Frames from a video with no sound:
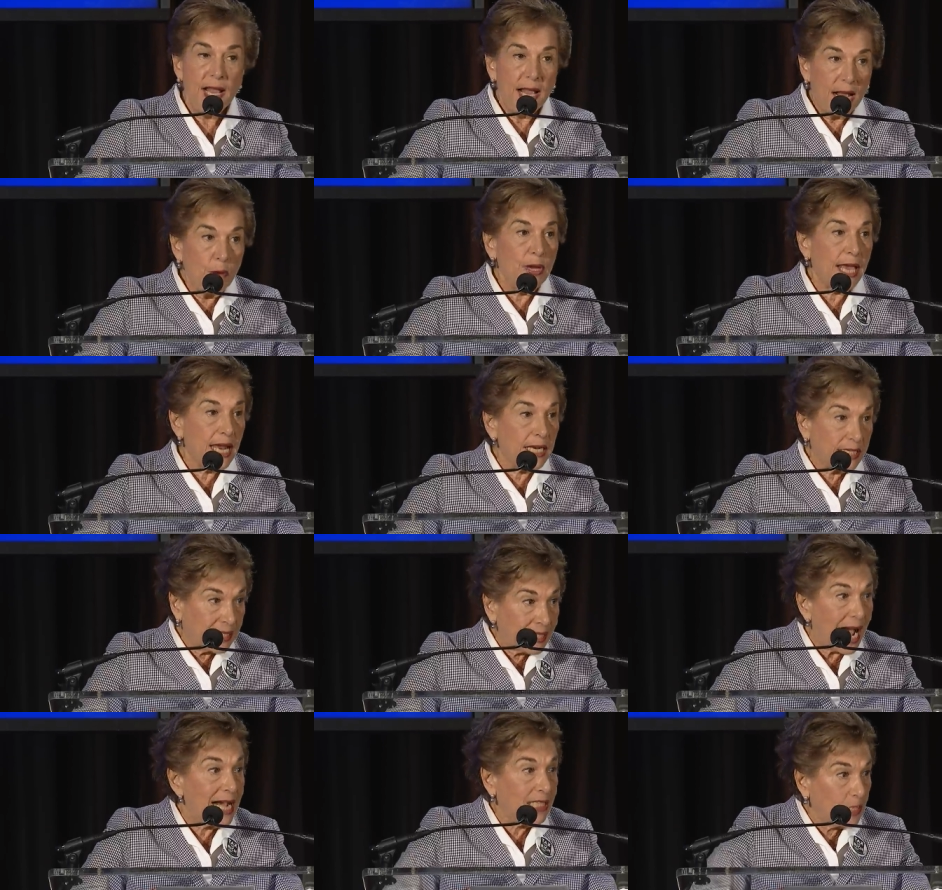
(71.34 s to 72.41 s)
And we get a
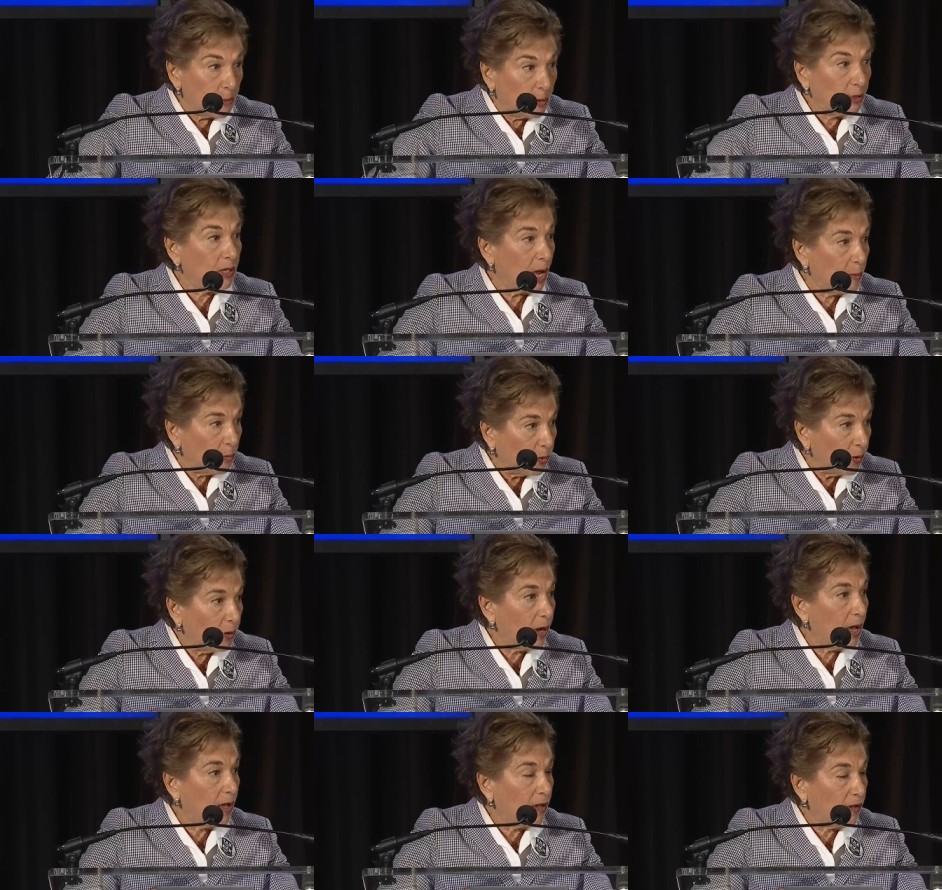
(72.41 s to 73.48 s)
sizable number
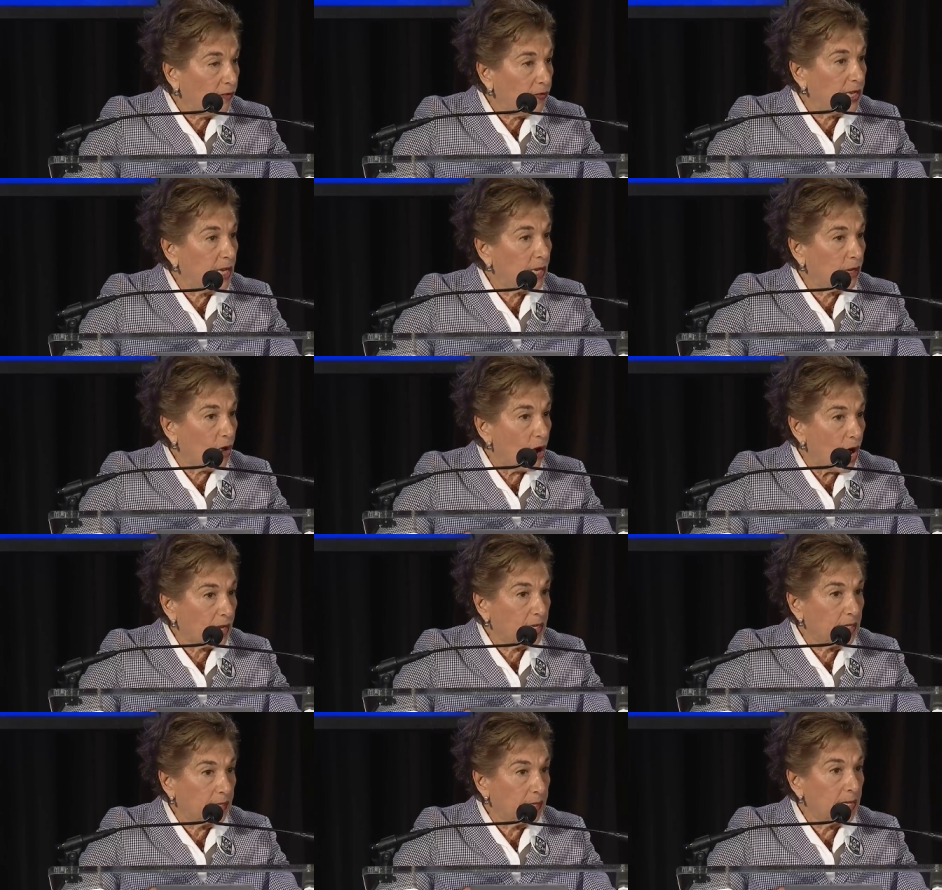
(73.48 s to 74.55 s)
of the
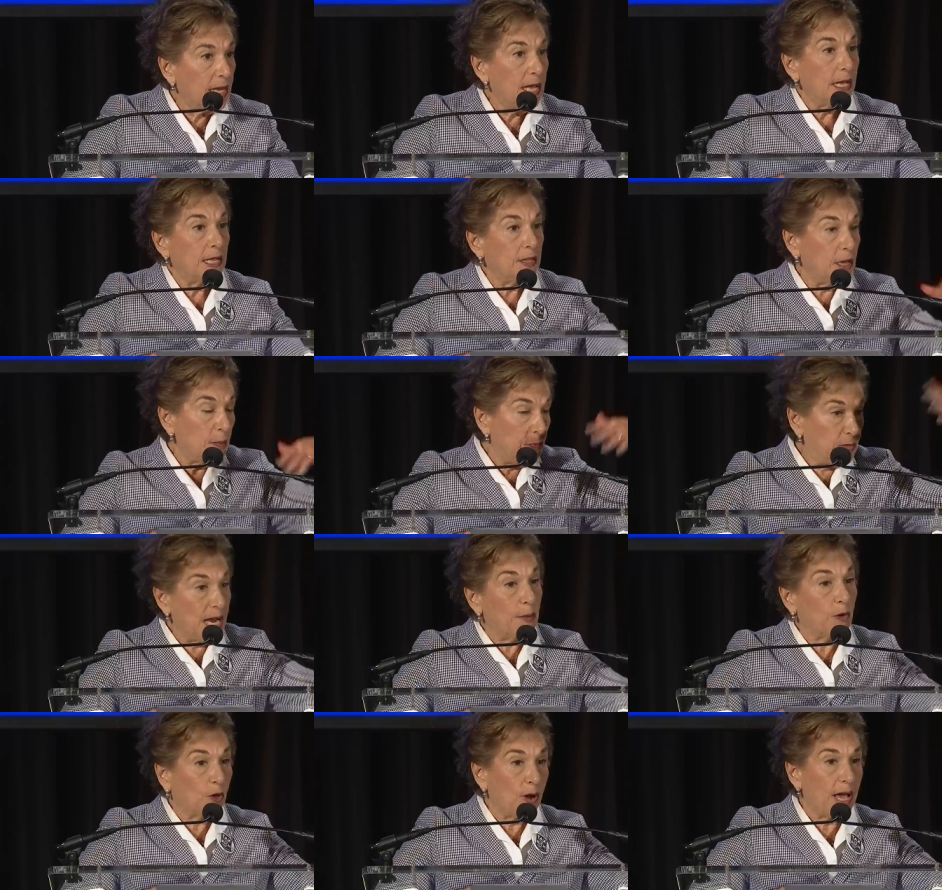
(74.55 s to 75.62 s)
caucus, the
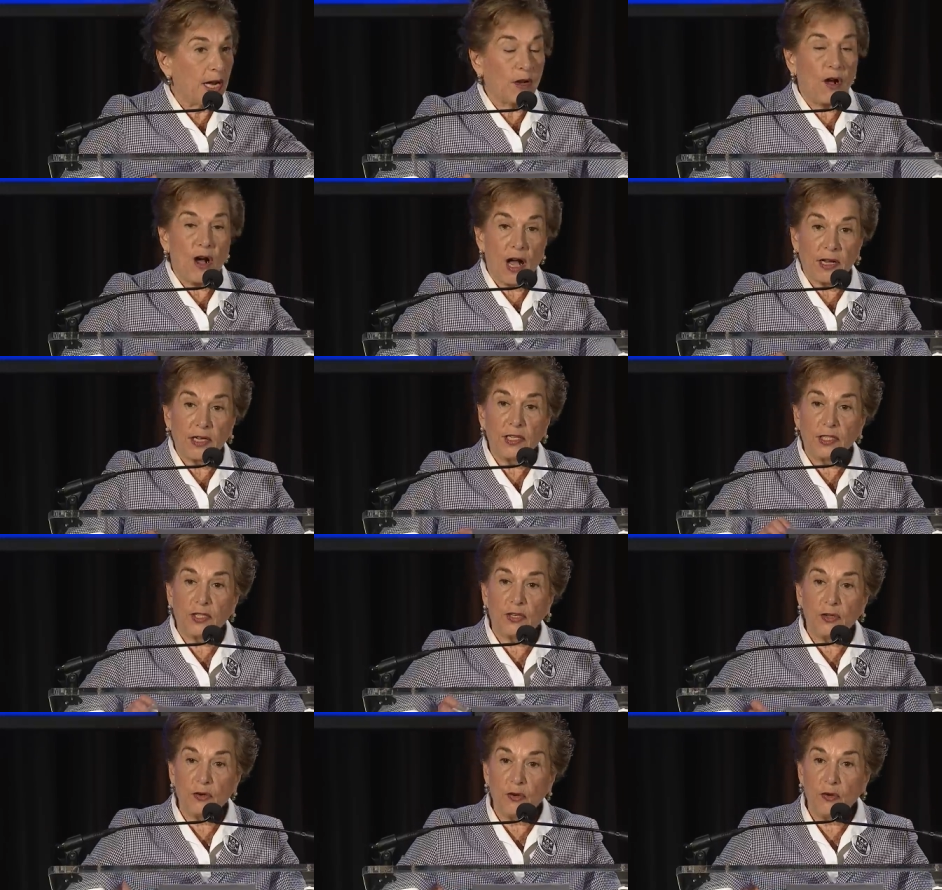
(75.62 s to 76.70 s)
Democratic caucus,
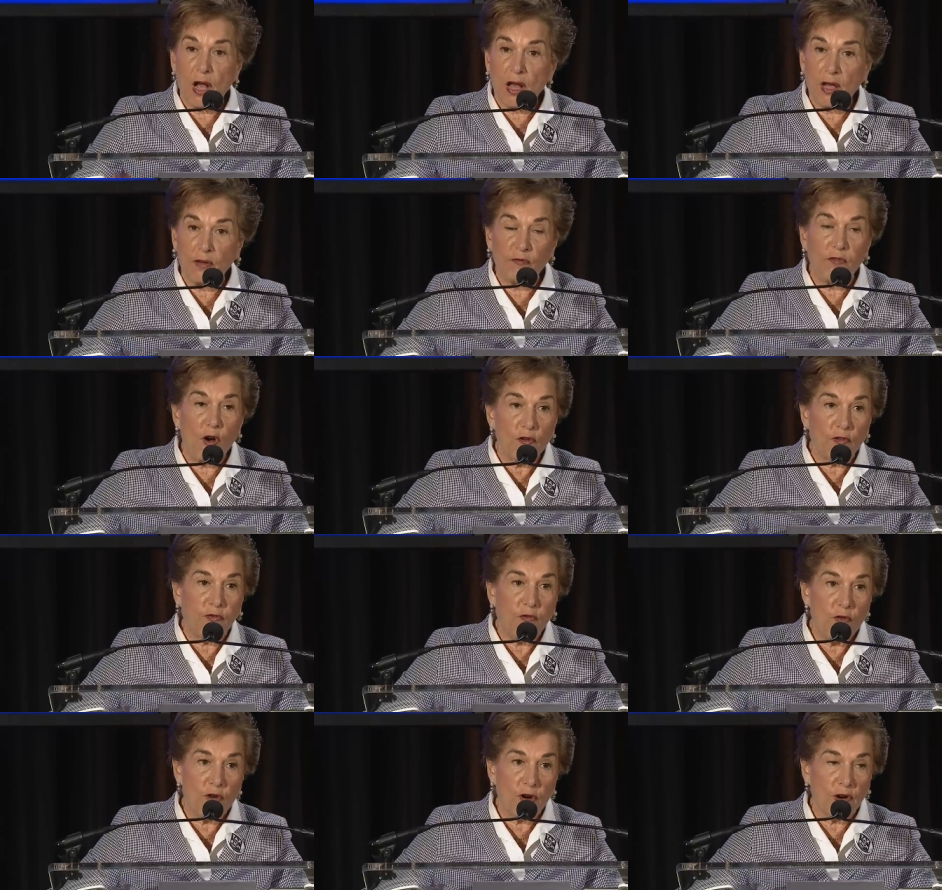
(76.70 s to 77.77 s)
to uh, vote
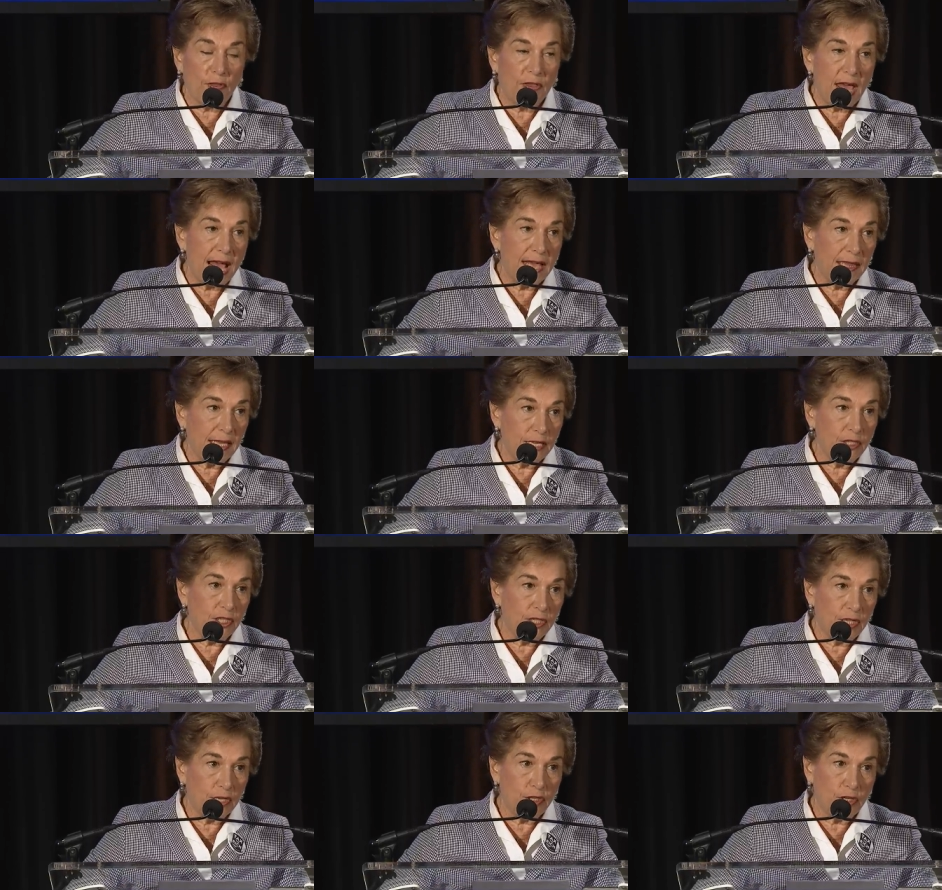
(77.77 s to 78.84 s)
for that
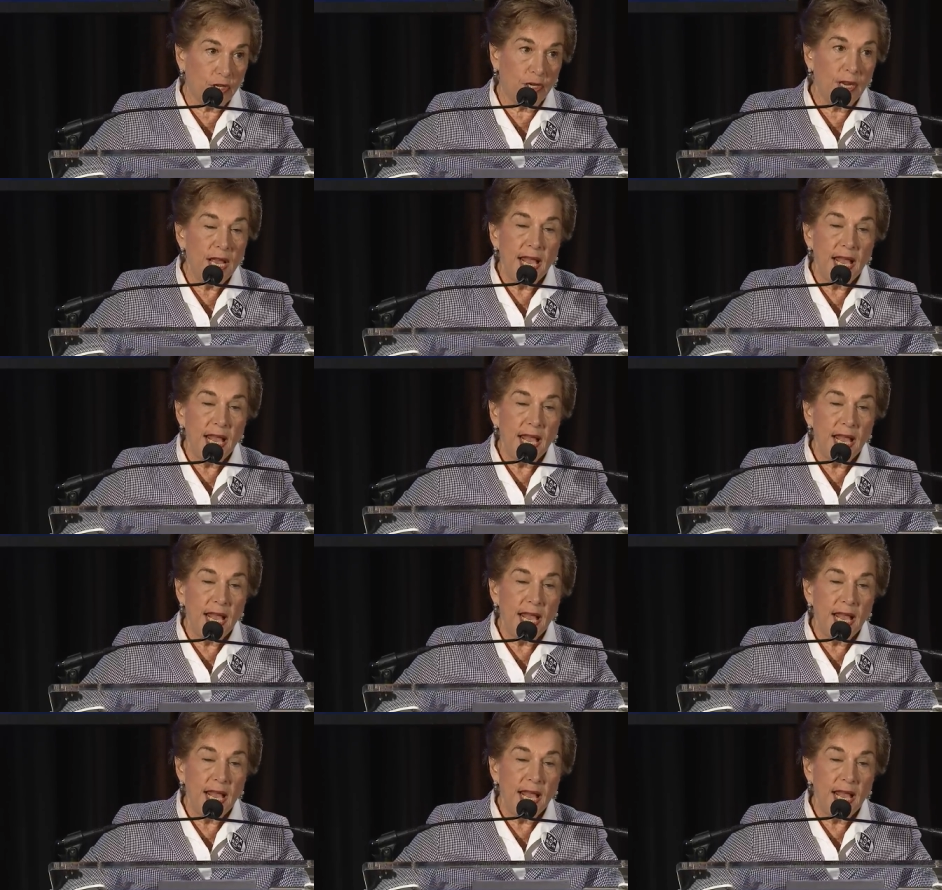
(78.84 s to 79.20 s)
legislation.